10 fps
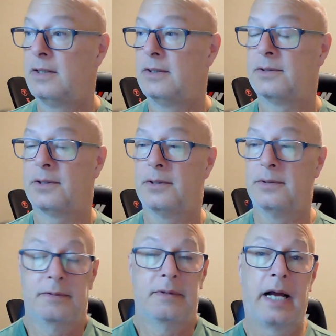
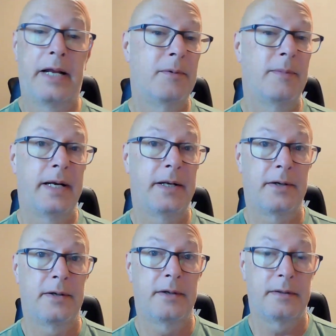So I don't mind
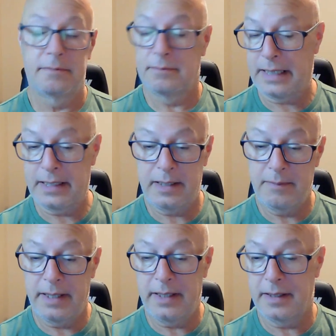her eating
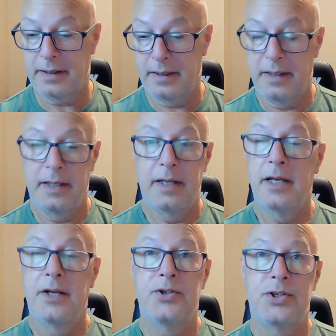bacon.
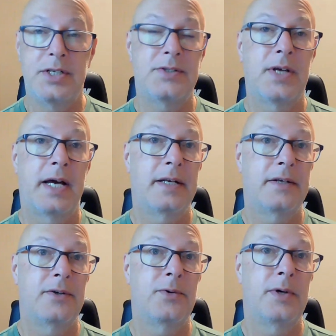She's
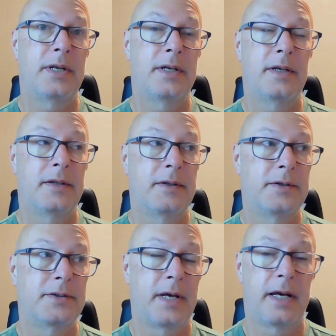not doing
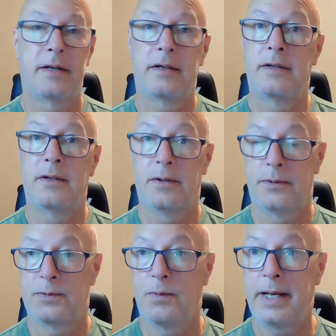this diet to
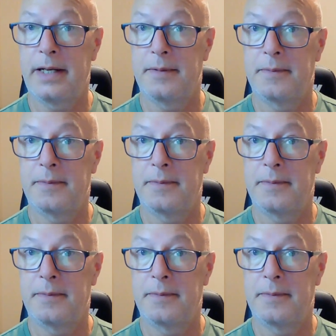lose weight.